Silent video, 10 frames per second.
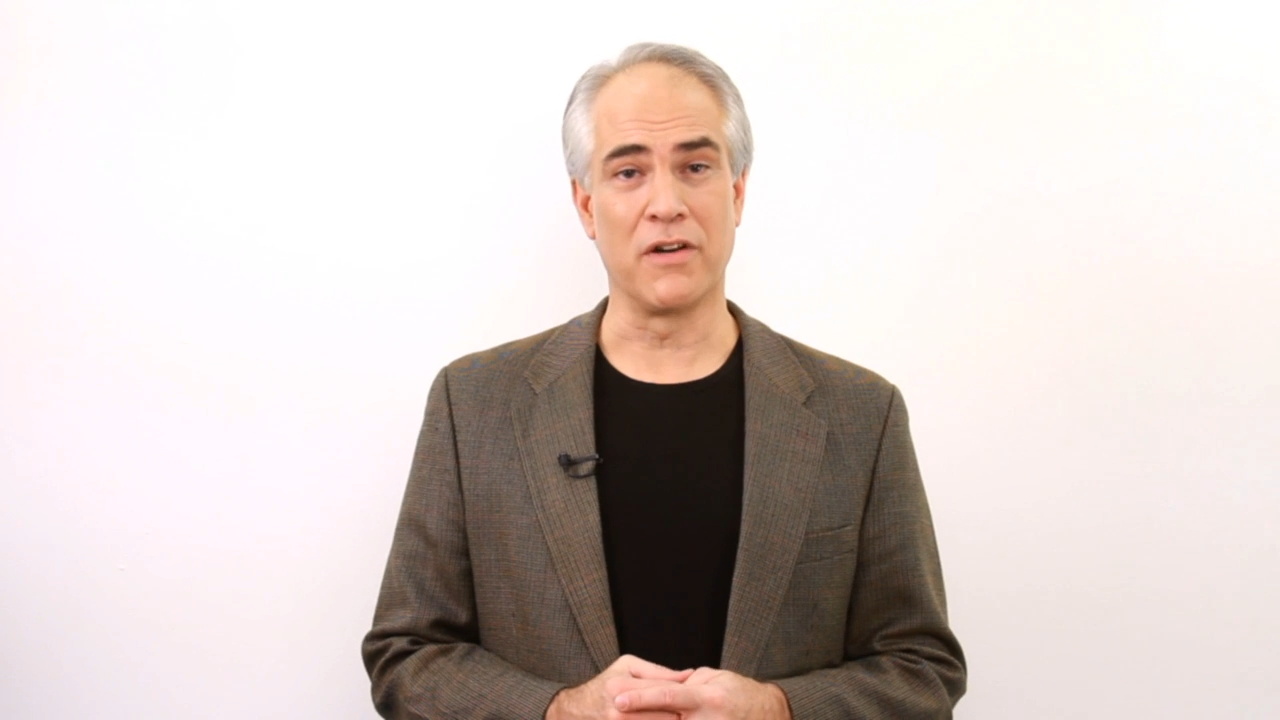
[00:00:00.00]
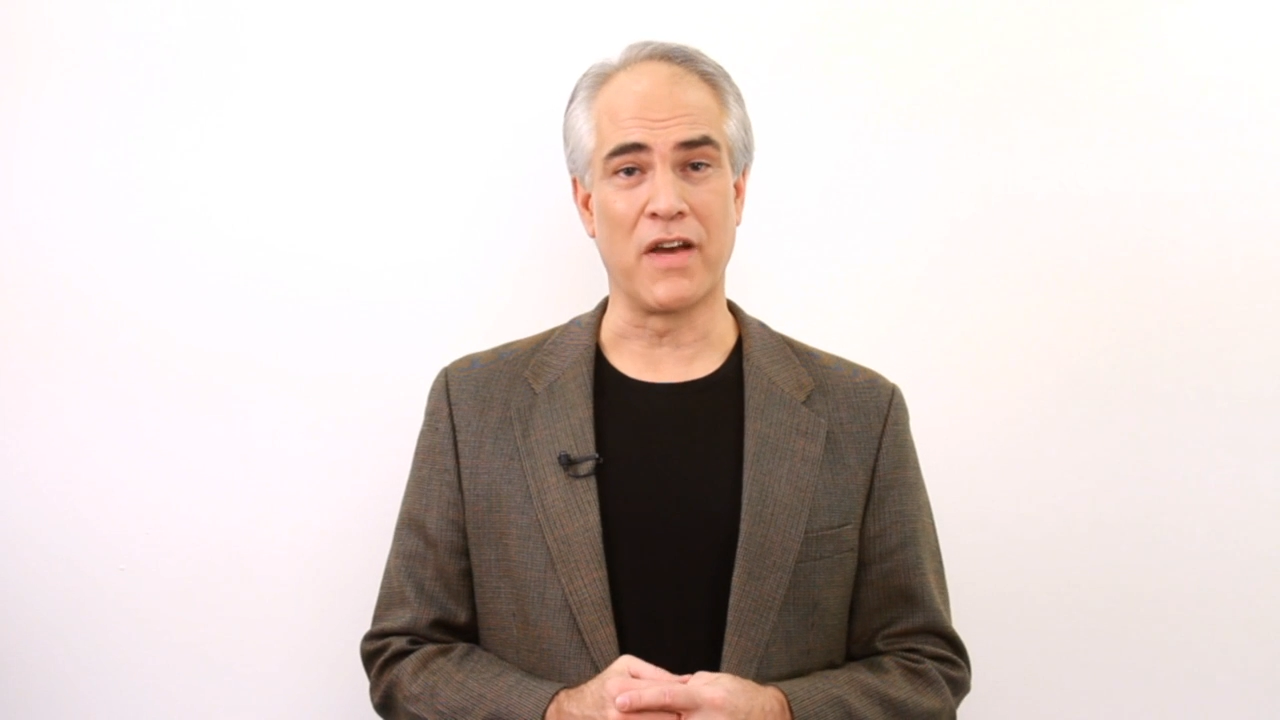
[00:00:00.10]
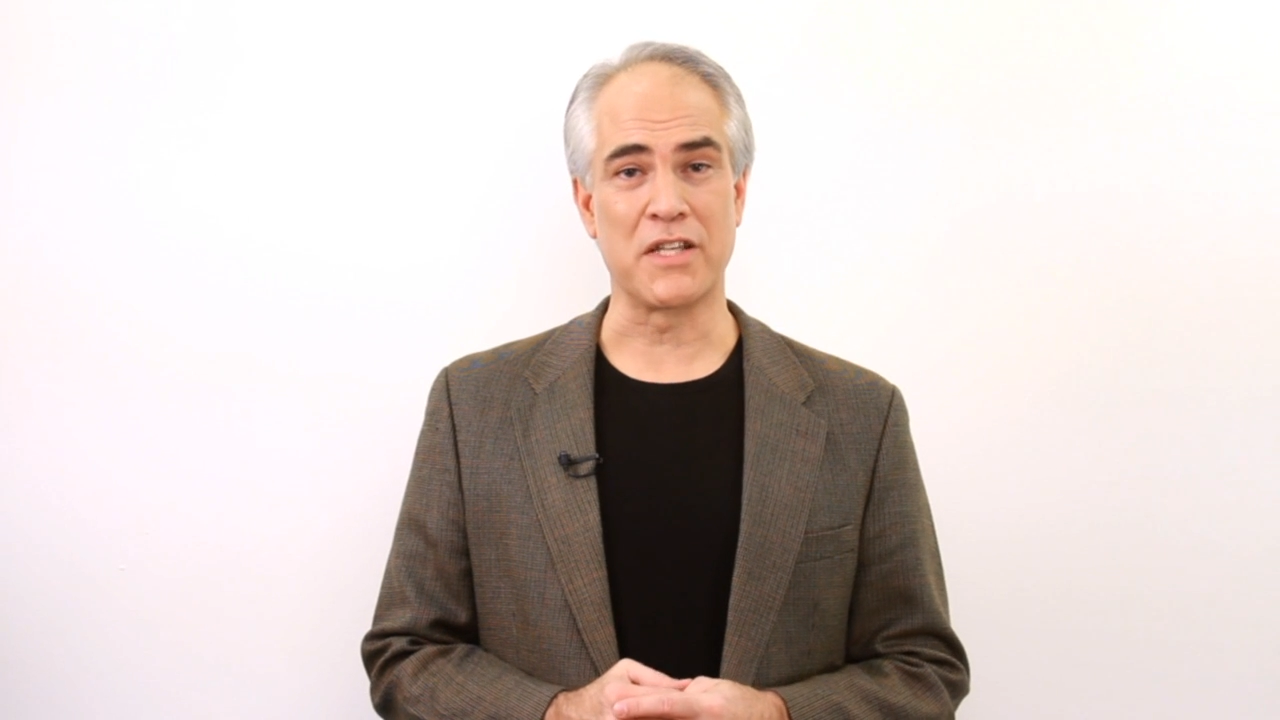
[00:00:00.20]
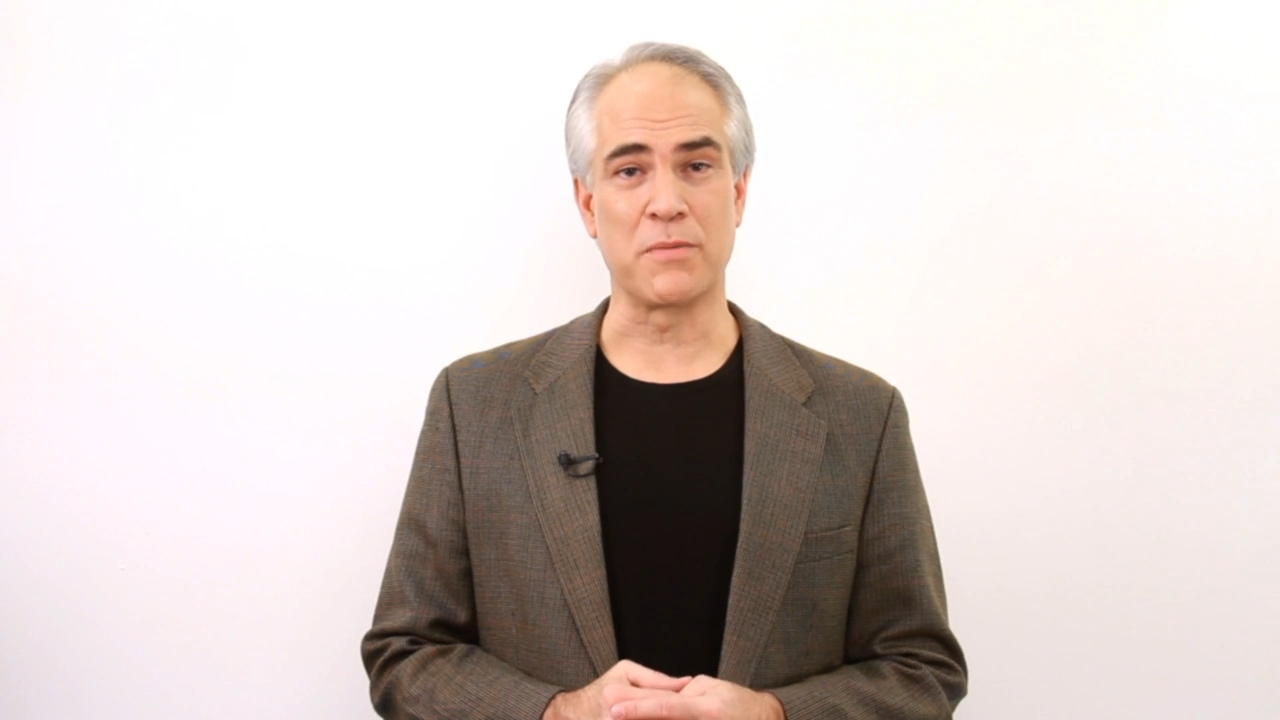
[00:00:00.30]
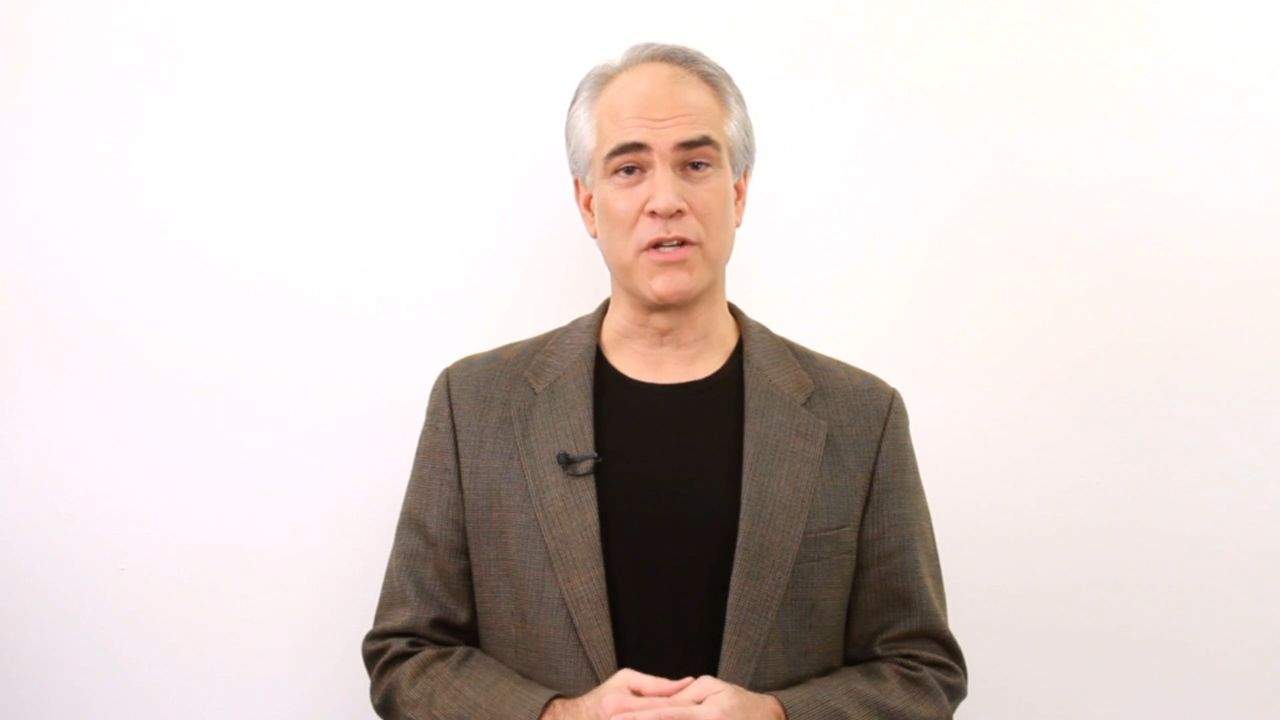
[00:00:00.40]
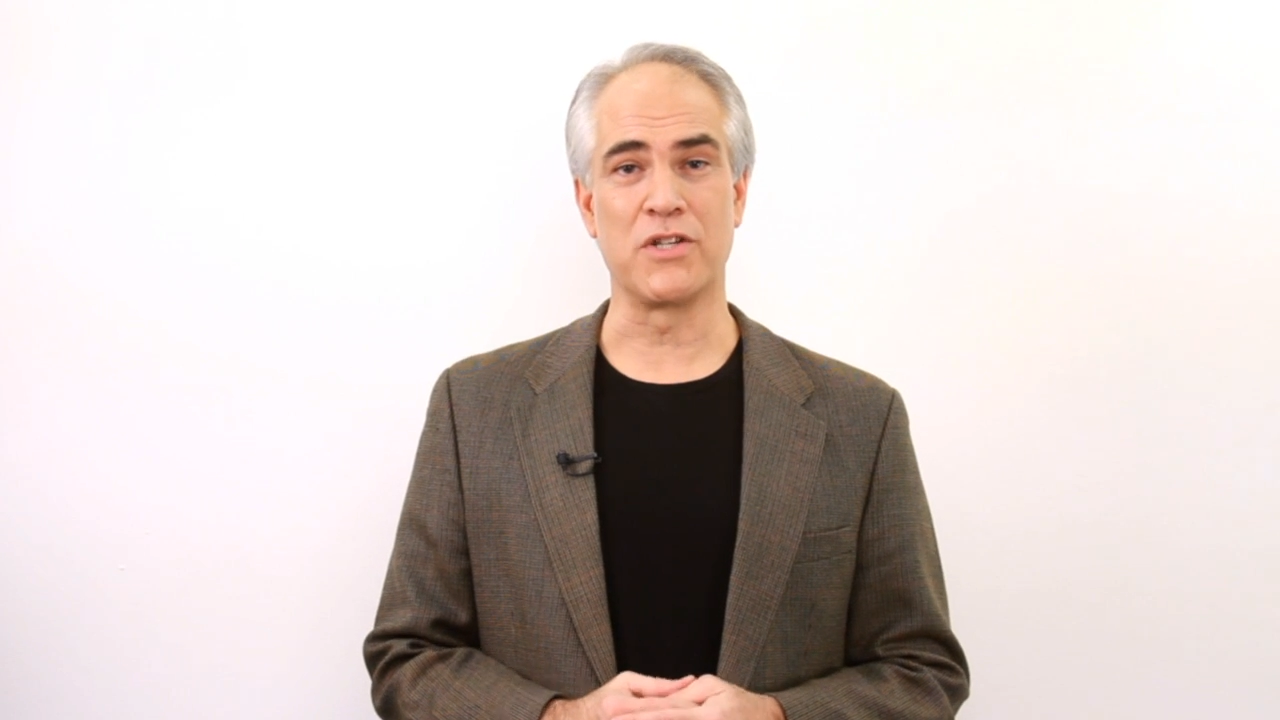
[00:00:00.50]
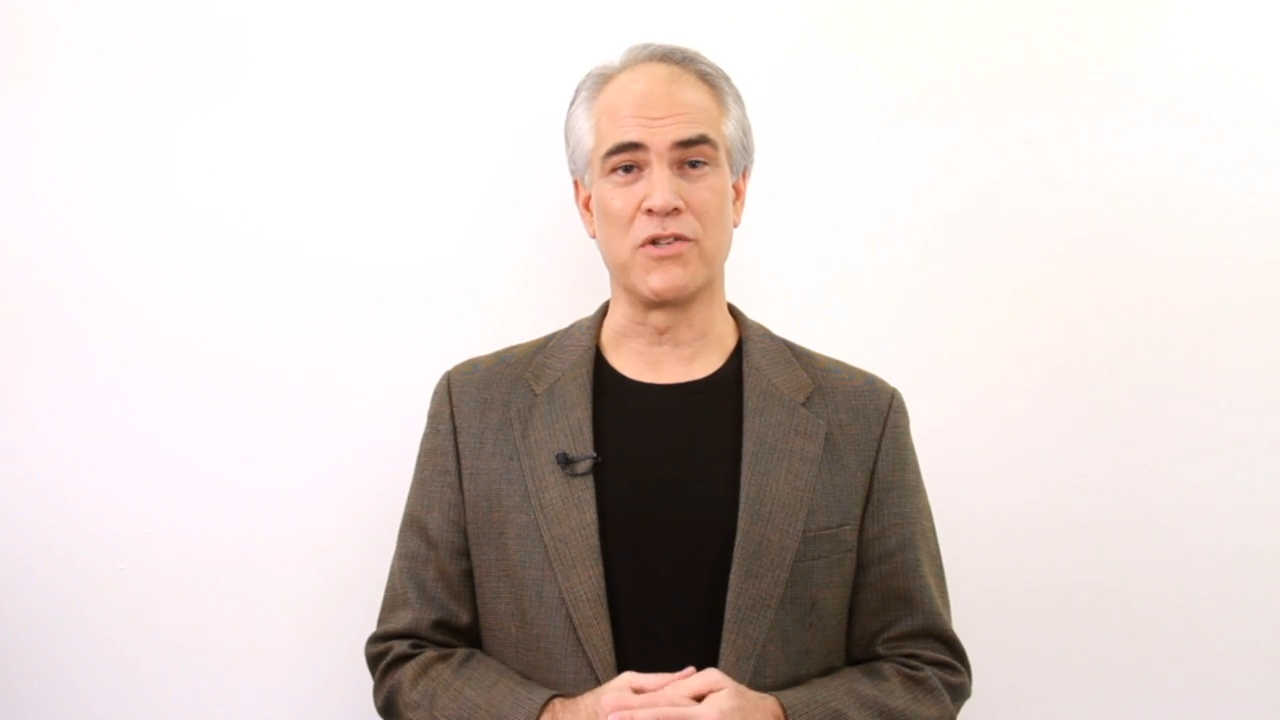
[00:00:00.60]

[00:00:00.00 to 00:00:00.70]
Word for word: investment is